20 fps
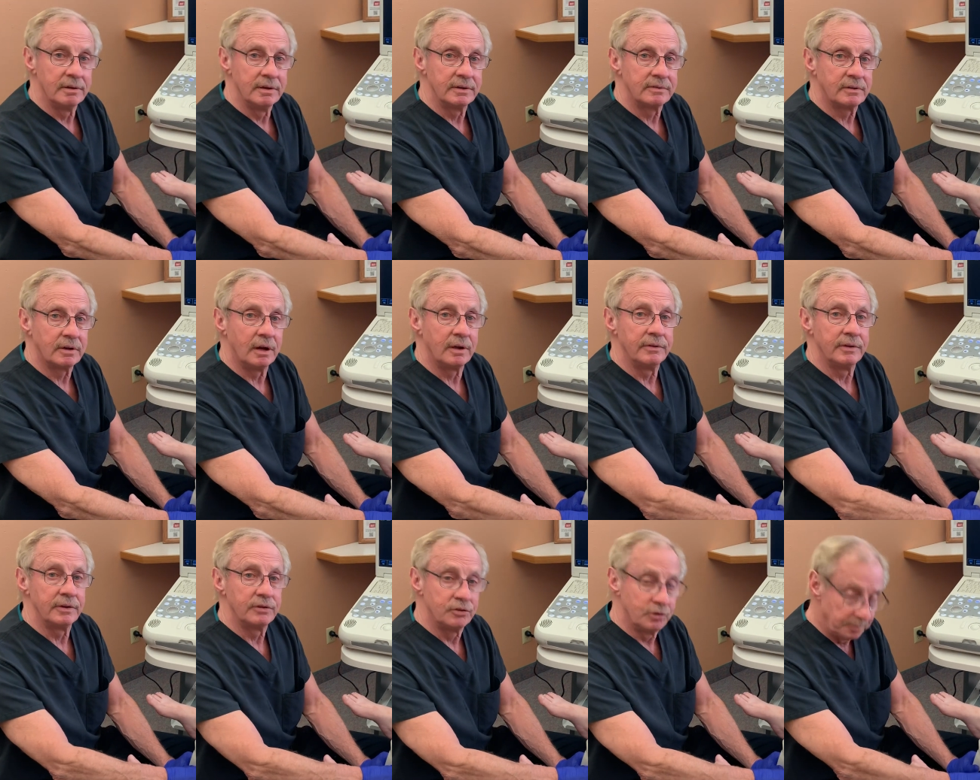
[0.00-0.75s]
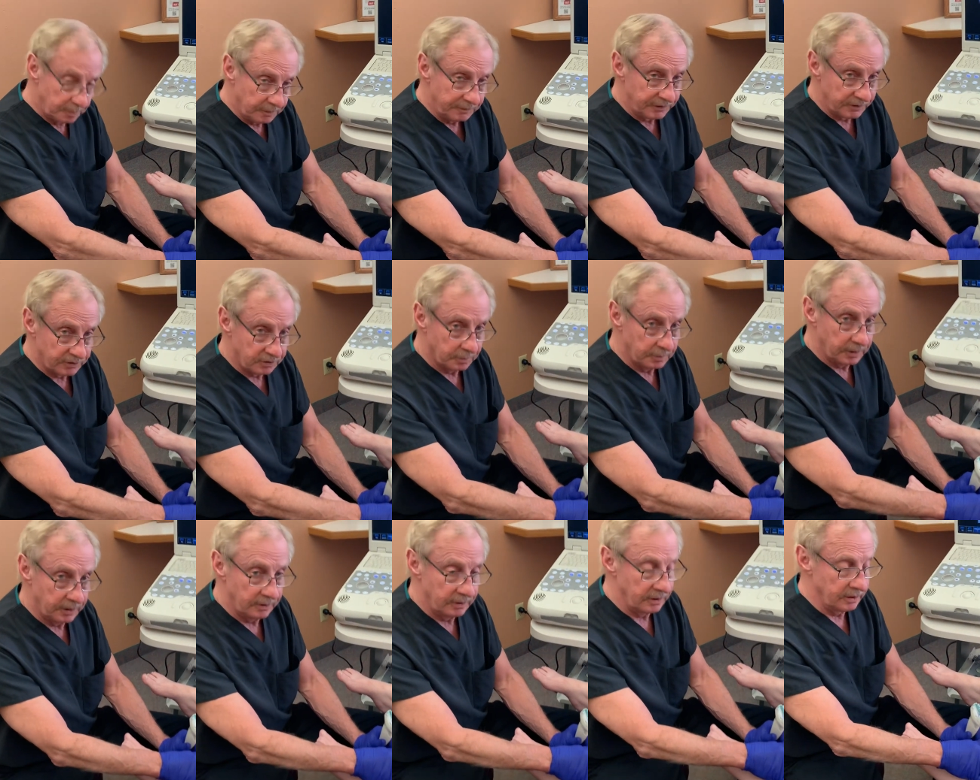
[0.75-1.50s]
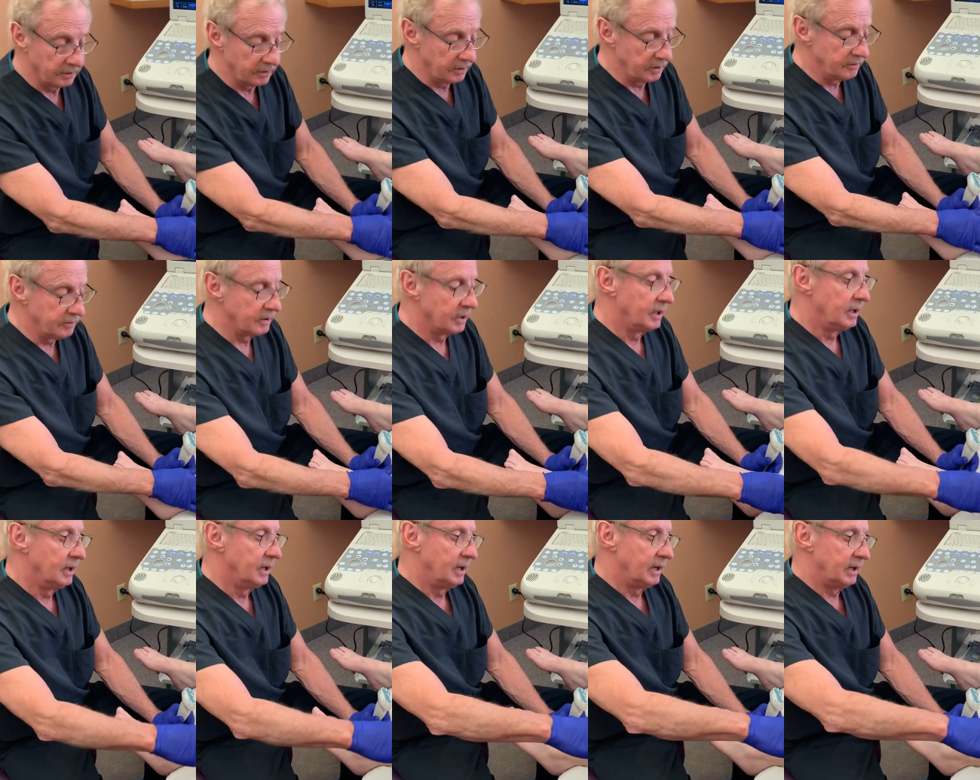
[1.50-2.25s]
It's called the superficial peroneal nerve.
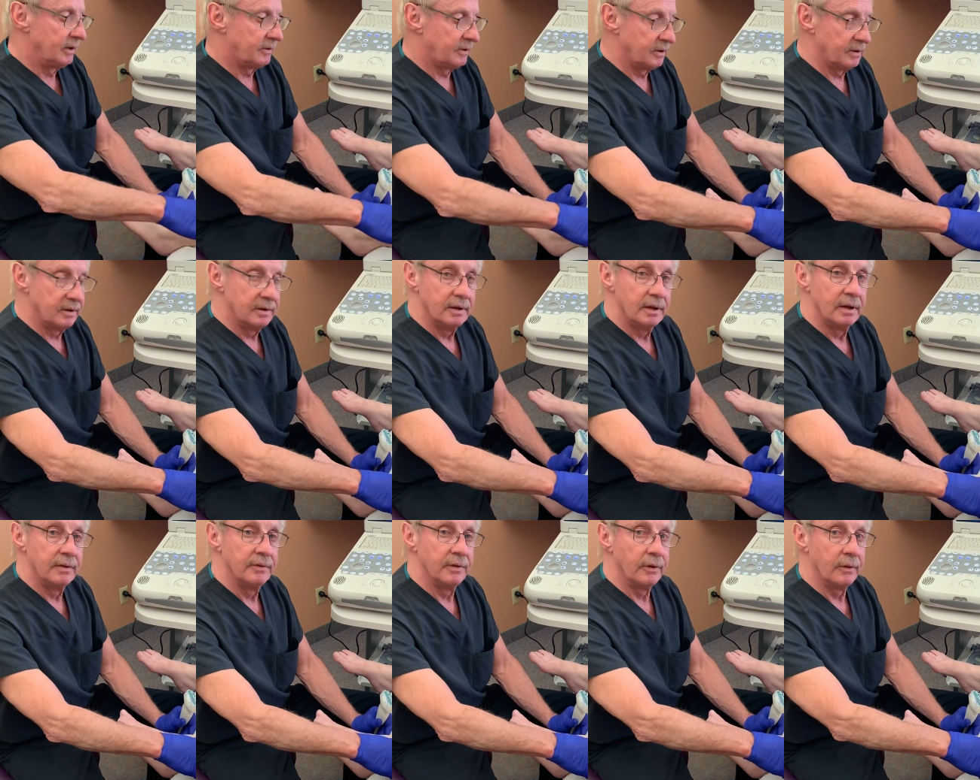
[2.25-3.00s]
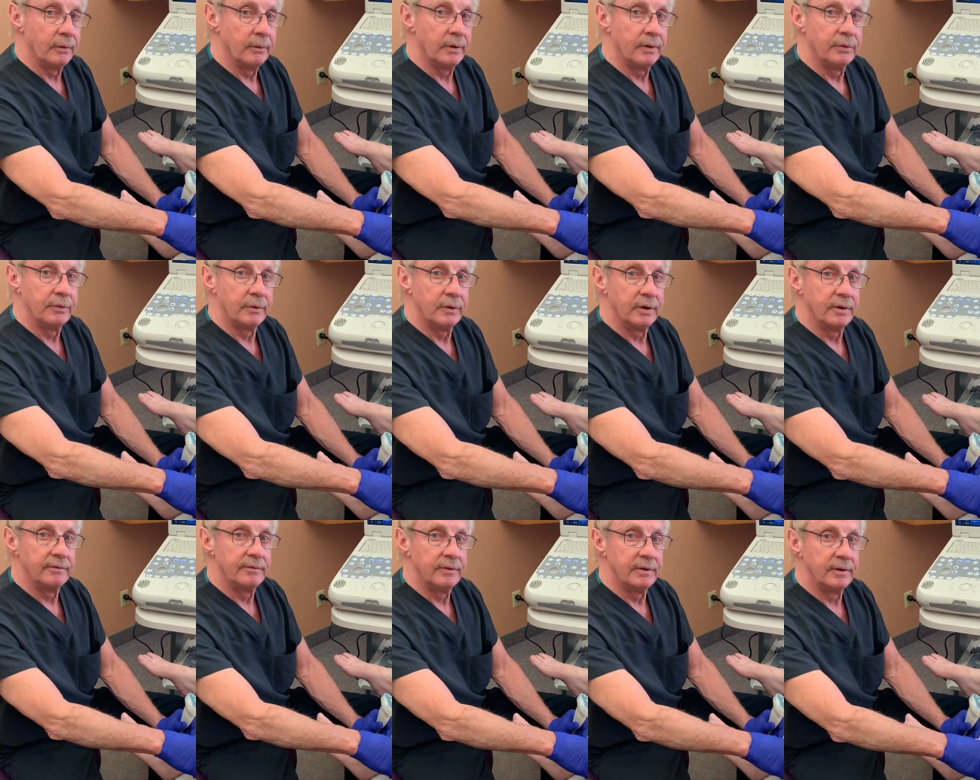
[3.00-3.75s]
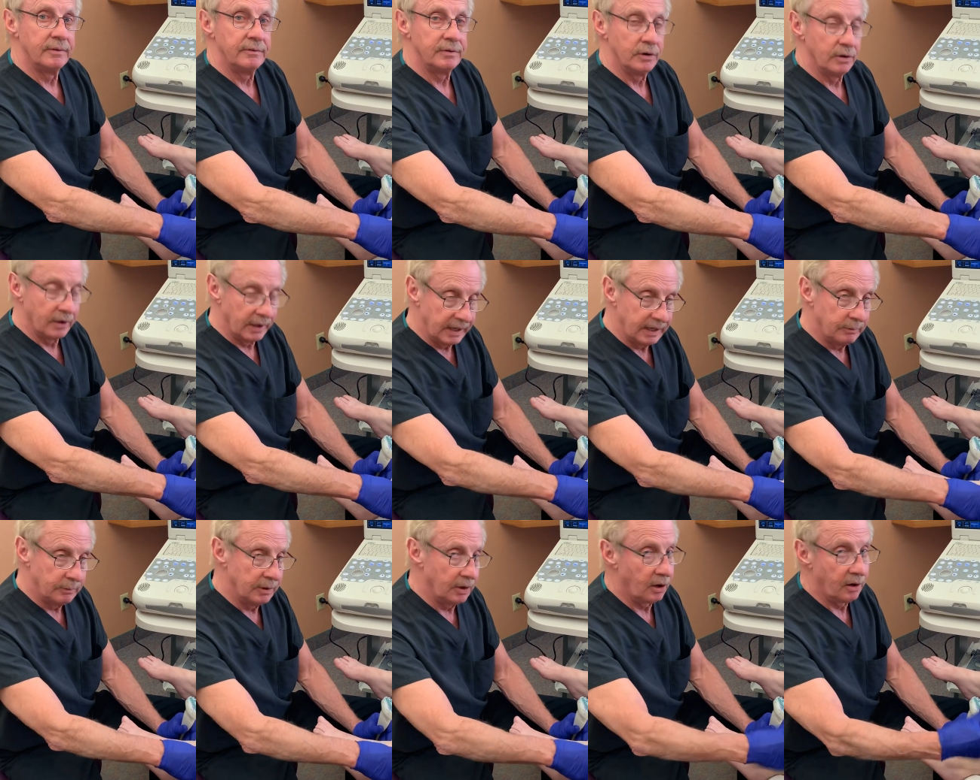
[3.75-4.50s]
It's in the lower third of your leg.
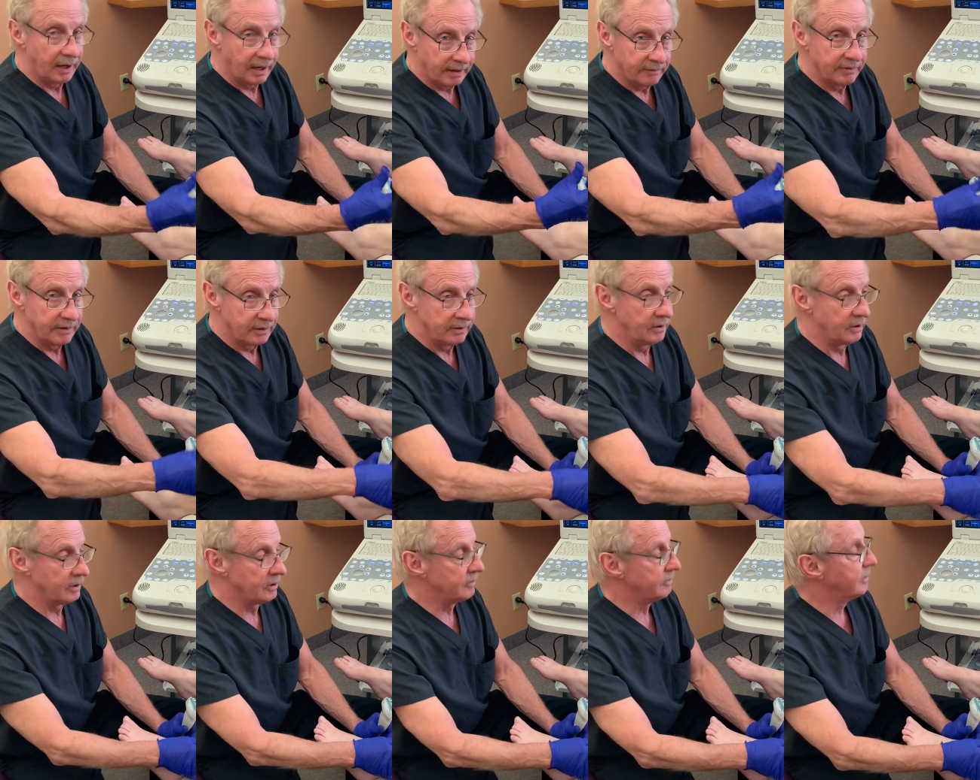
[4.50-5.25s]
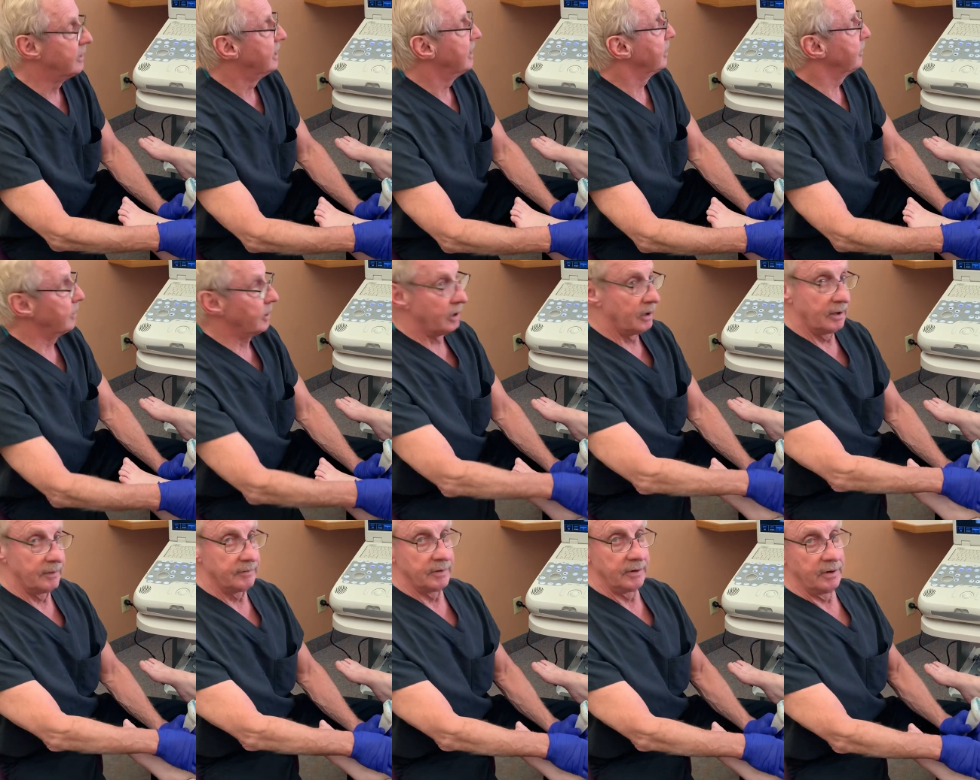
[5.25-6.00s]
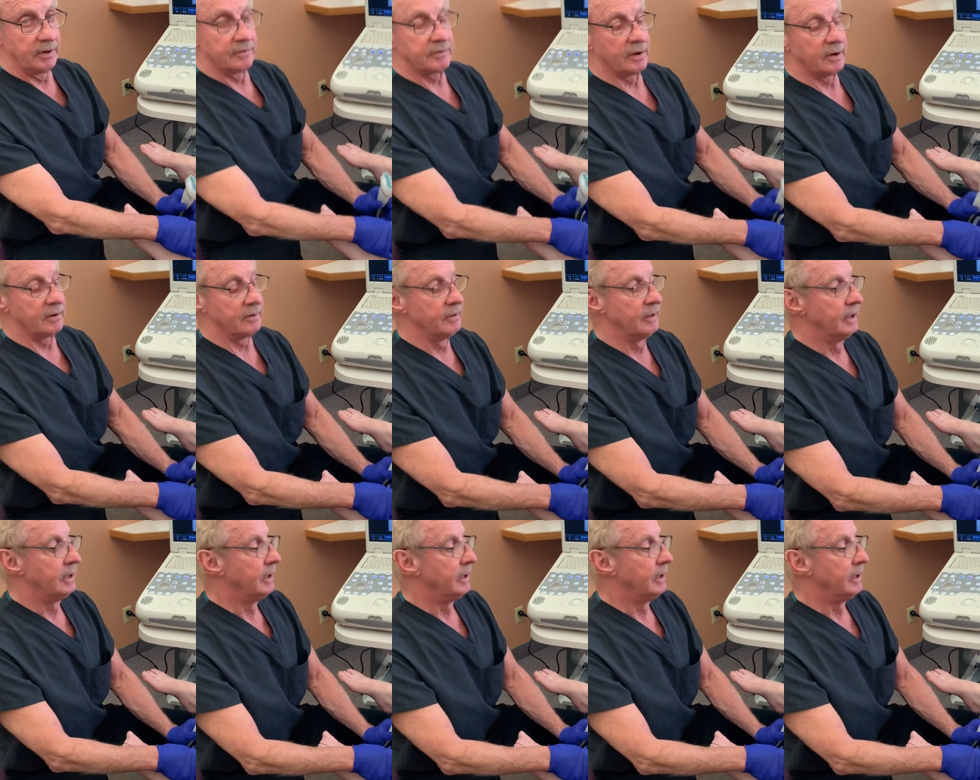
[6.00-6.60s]
We all have the nerve. We all have the nerve tunnel.